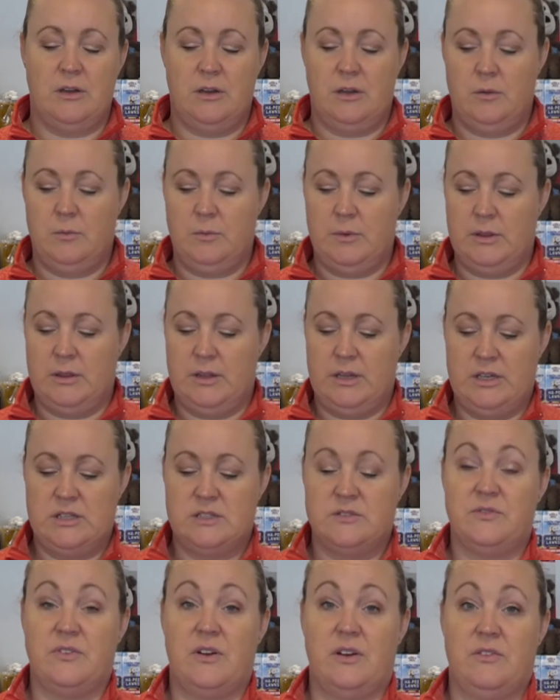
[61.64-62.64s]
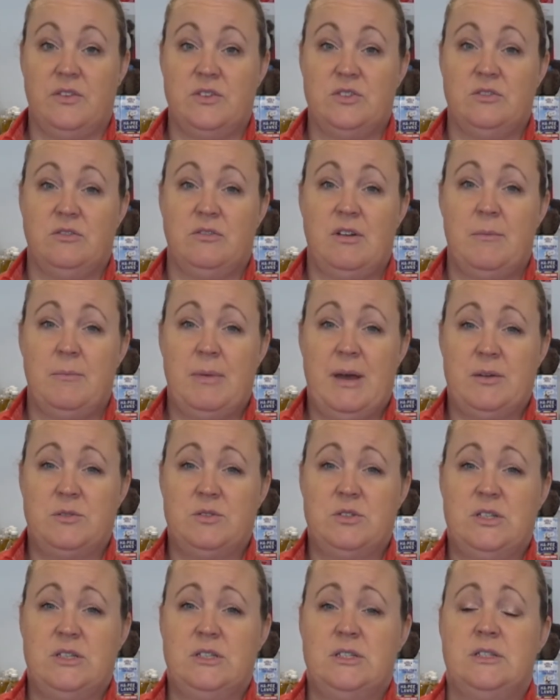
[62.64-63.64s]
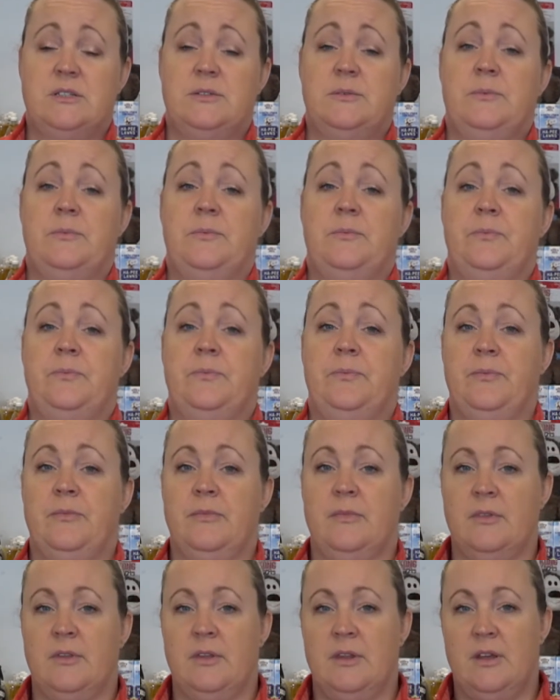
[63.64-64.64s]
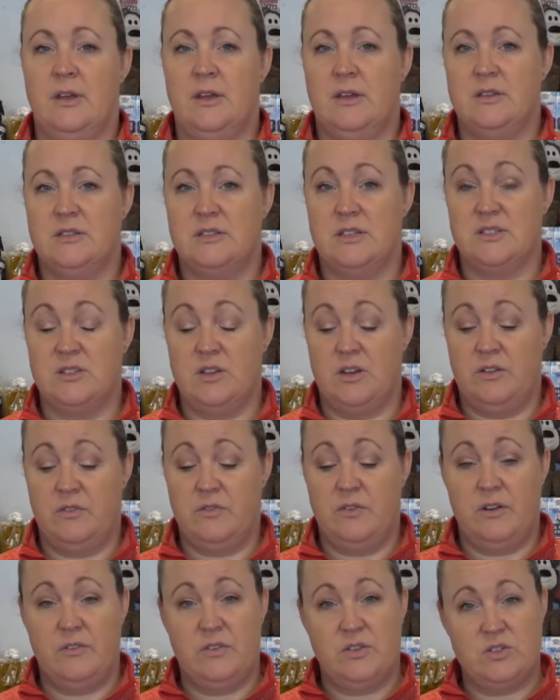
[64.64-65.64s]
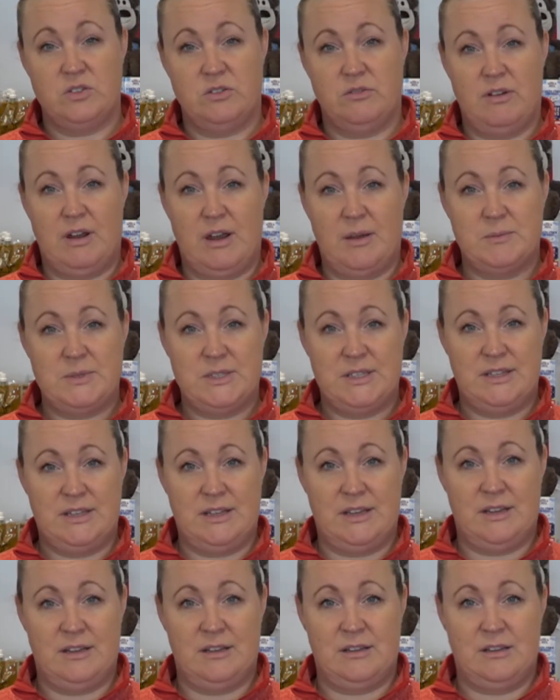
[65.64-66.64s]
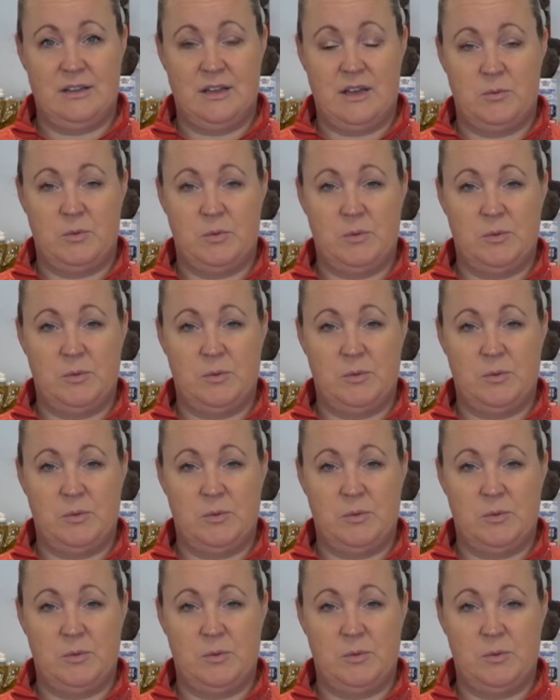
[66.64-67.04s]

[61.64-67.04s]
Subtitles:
you with these 500 gram pouches. There's only 500 grams in there, and what we